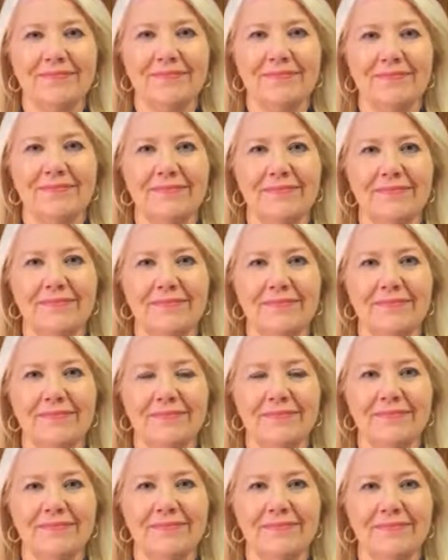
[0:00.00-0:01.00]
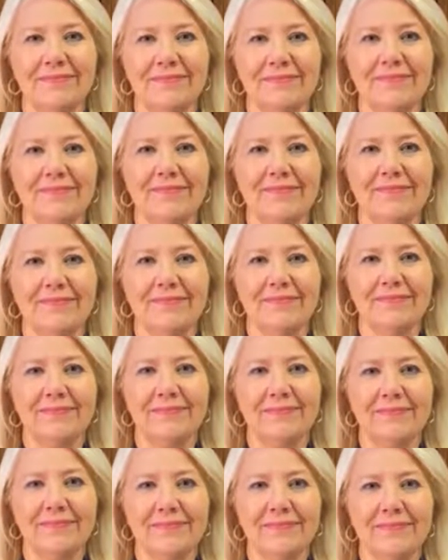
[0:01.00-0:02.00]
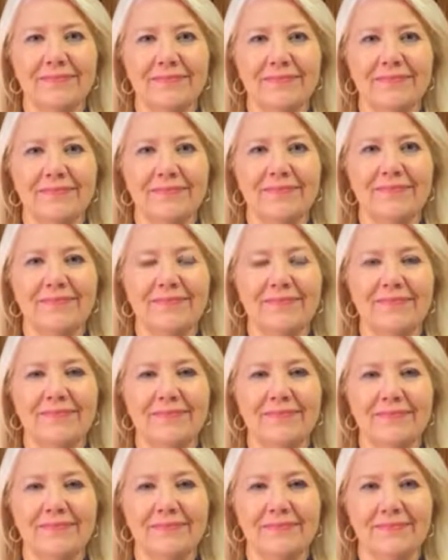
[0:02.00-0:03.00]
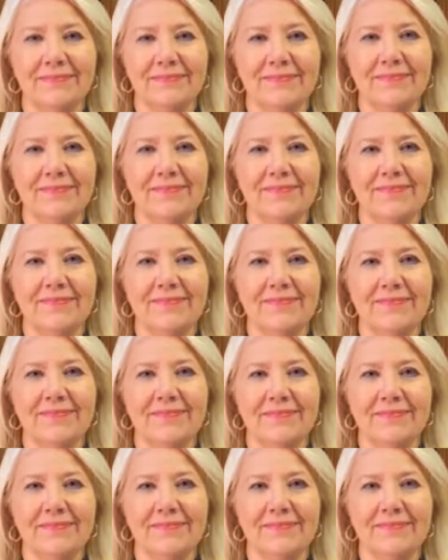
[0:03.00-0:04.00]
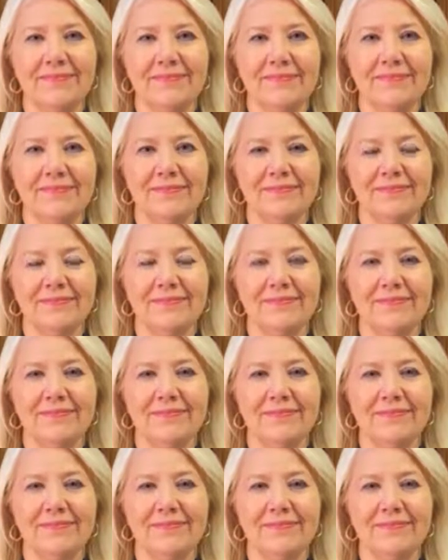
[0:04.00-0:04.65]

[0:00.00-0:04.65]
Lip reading: The person shown says nothing.